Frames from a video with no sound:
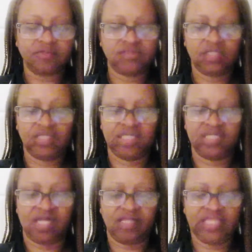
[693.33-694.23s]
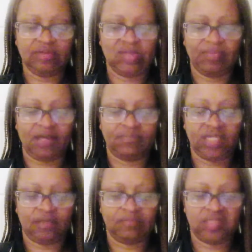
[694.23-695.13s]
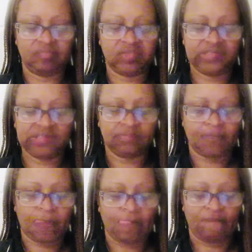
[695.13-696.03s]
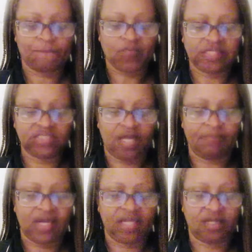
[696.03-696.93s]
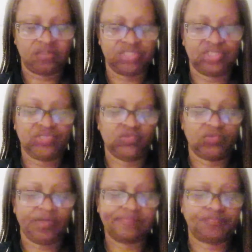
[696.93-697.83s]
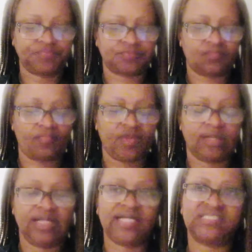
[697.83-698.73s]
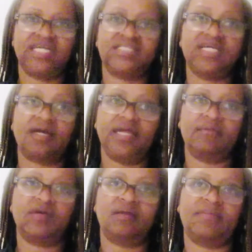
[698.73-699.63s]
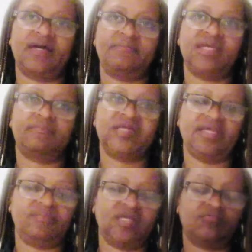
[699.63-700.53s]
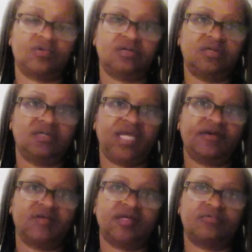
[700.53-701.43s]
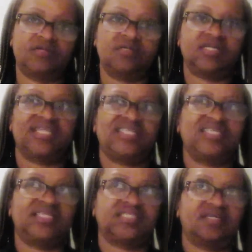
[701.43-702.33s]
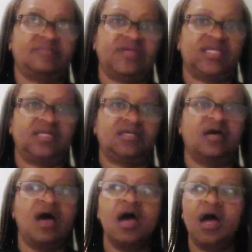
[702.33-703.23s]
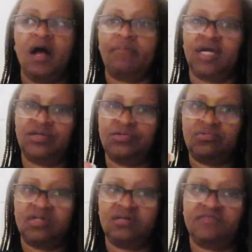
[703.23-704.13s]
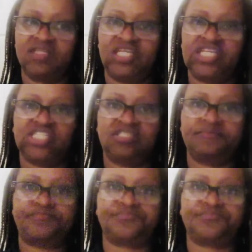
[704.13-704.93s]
So, yeah, y'all, I'm thinking about being a minimalist. Stop buying all this decor. Like I said, I think I am going to buy me a Bohemian rug, area rug. I think that's going to be it. I bought a new rug for the kitchen.